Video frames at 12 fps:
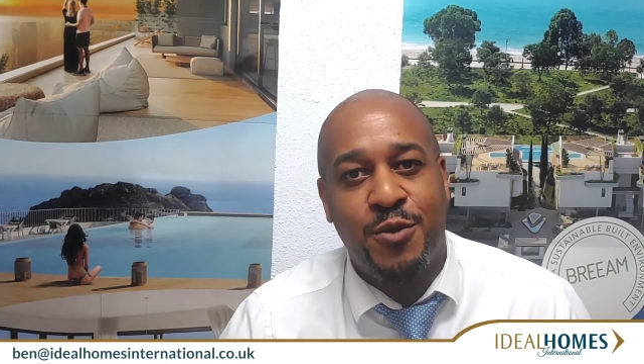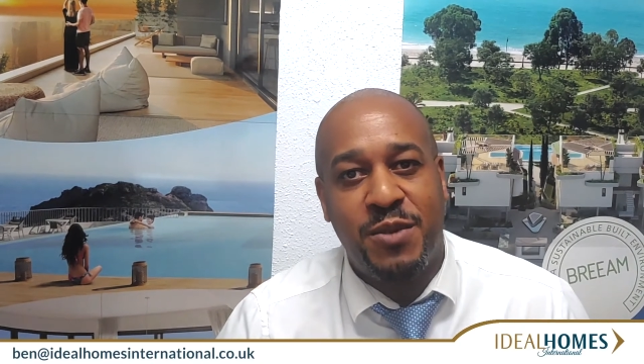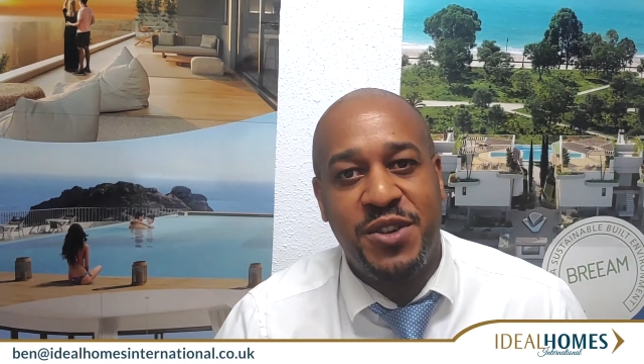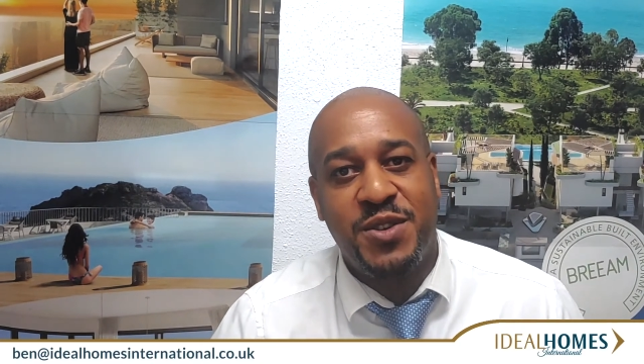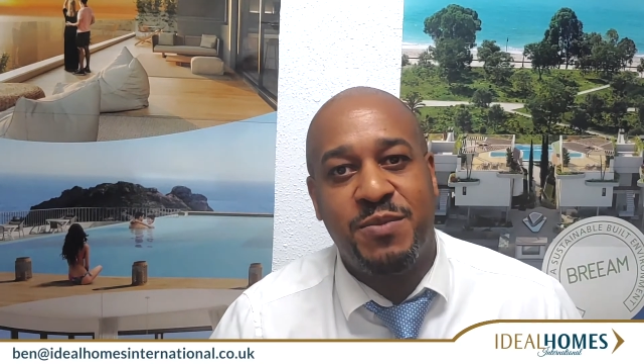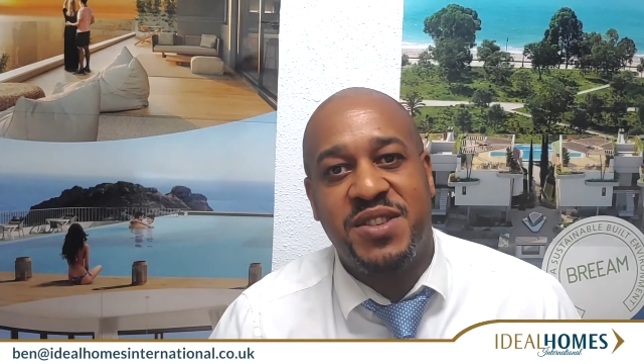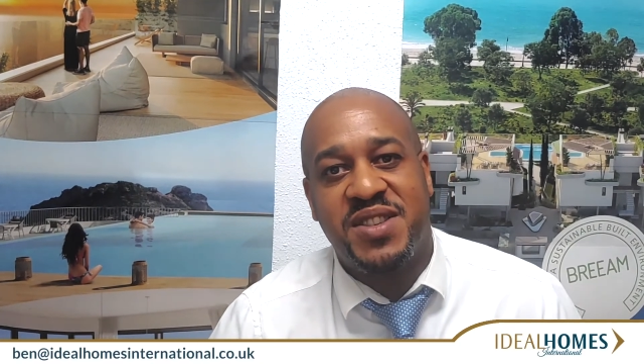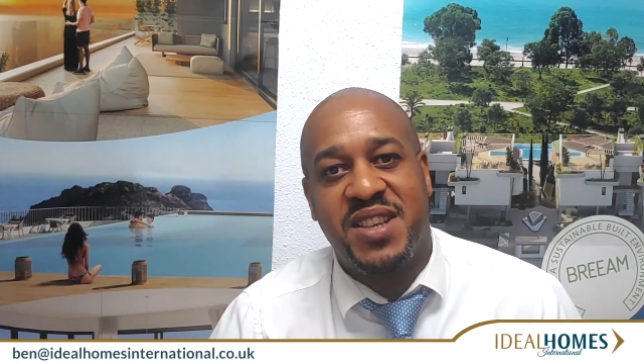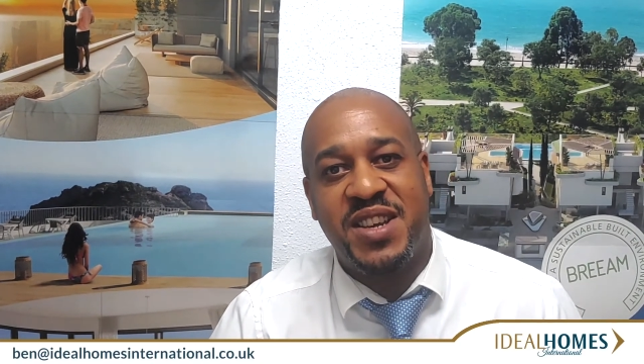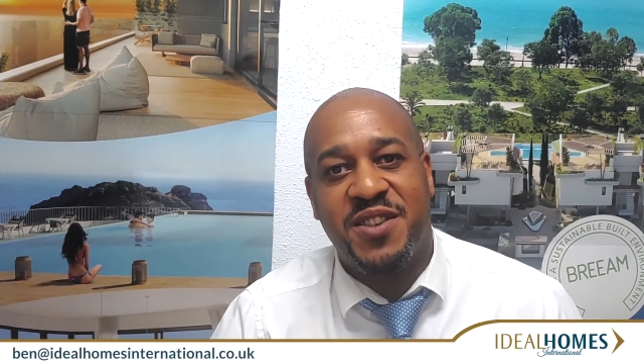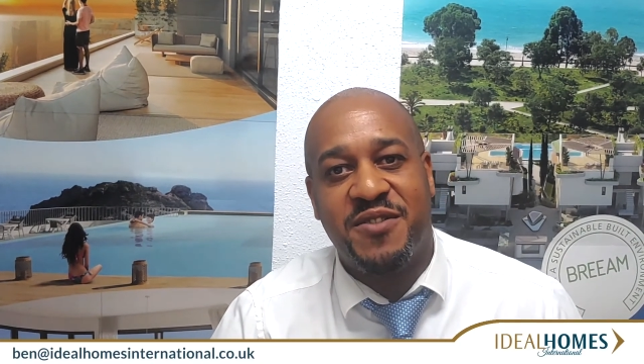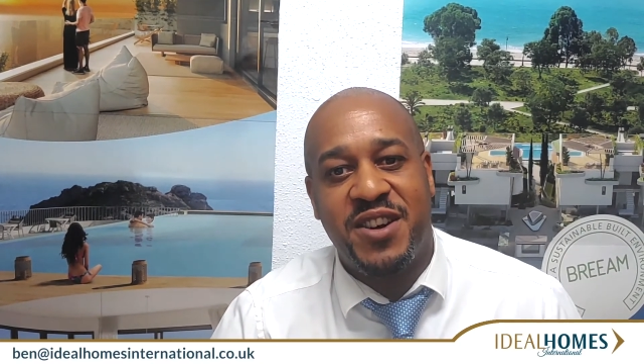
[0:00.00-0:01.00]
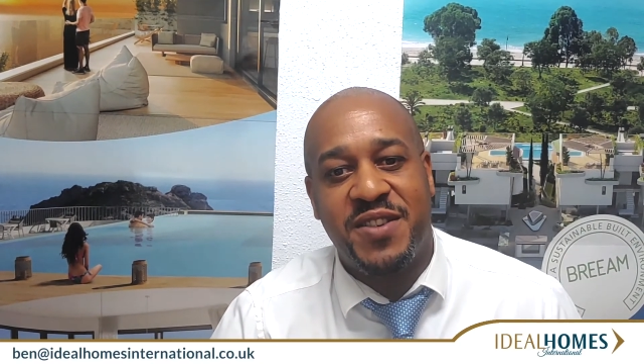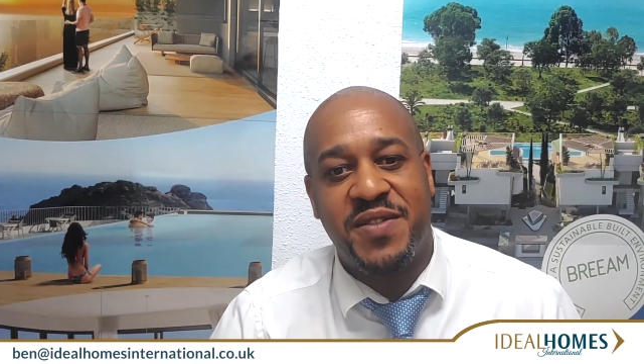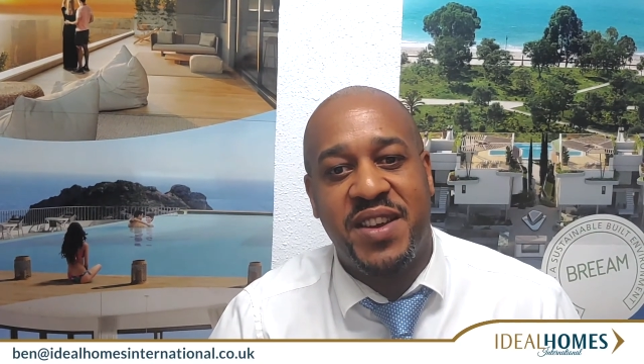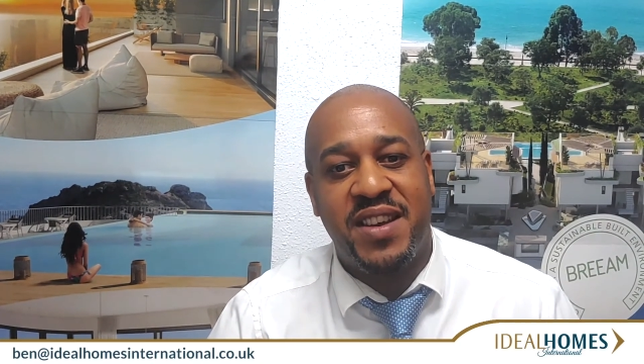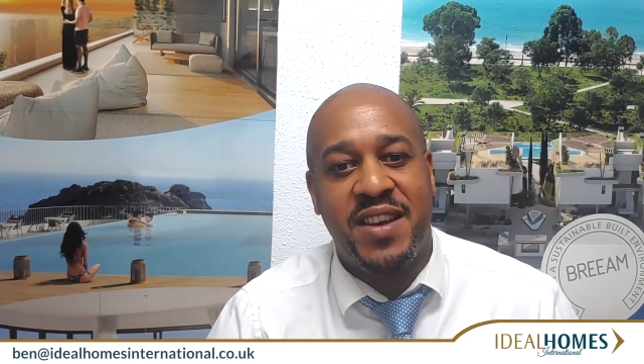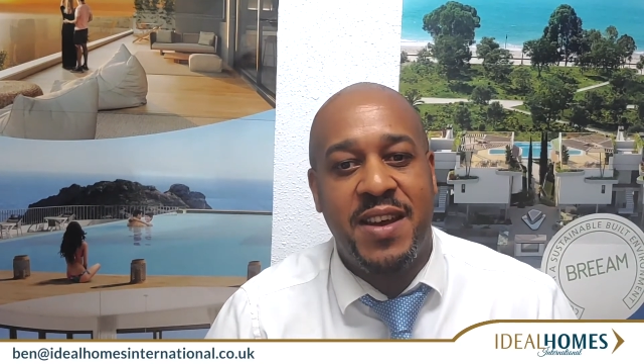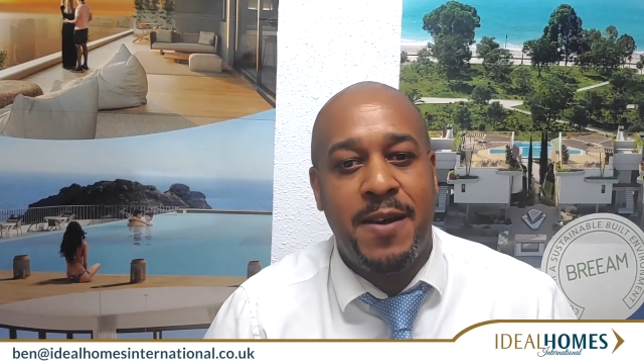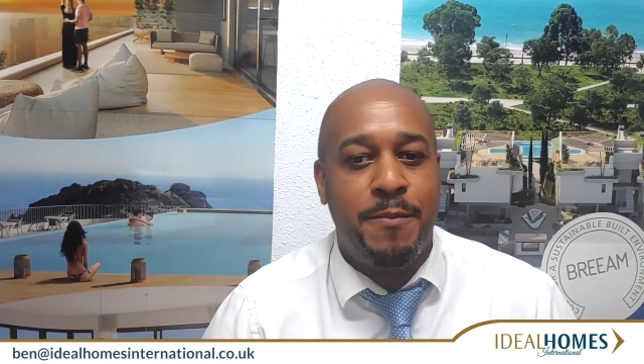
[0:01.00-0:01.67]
monuments that you're after,